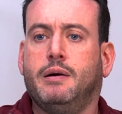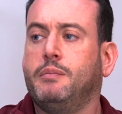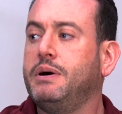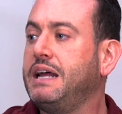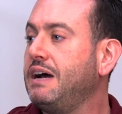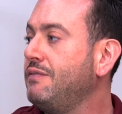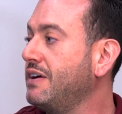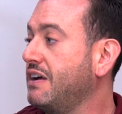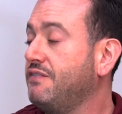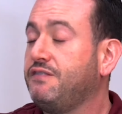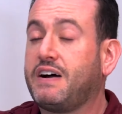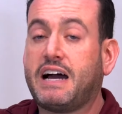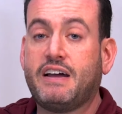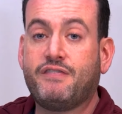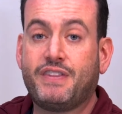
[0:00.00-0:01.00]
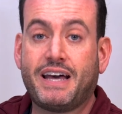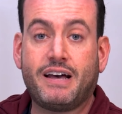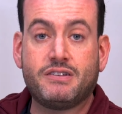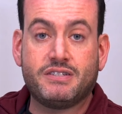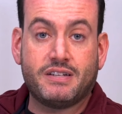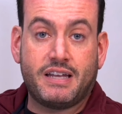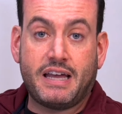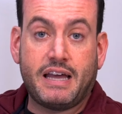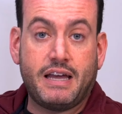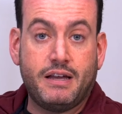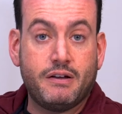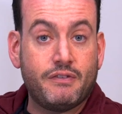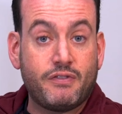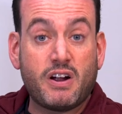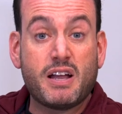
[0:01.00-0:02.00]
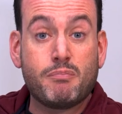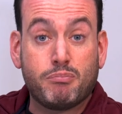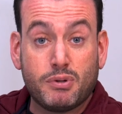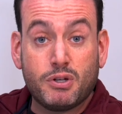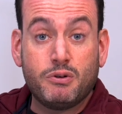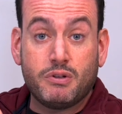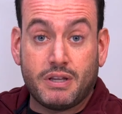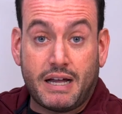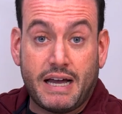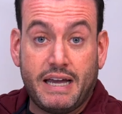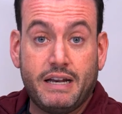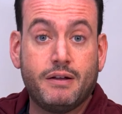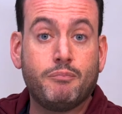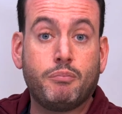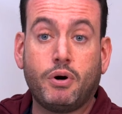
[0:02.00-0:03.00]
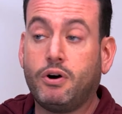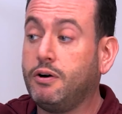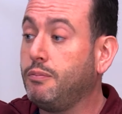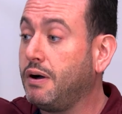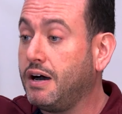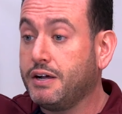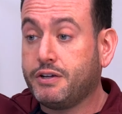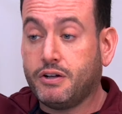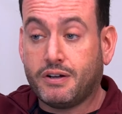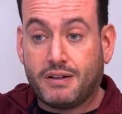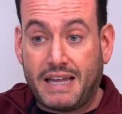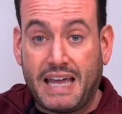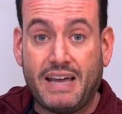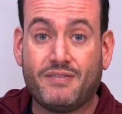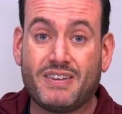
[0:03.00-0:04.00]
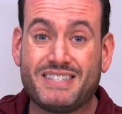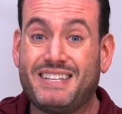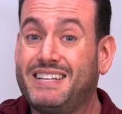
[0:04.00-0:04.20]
but have like a 5000K, a very blue light bulb on your canvas.